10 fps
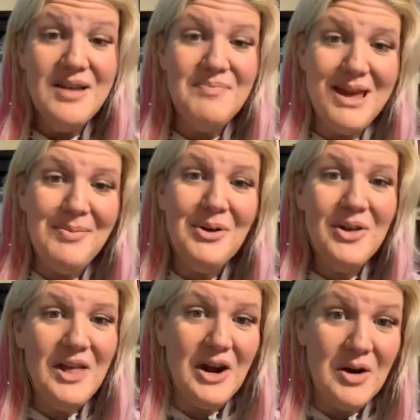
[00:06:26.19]

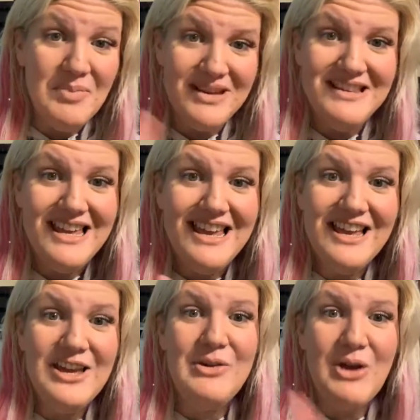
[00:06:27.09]
People that are
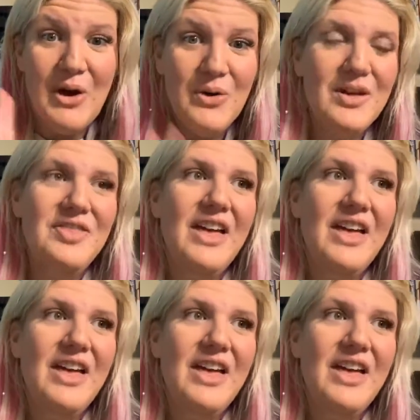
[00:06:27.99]
busy, that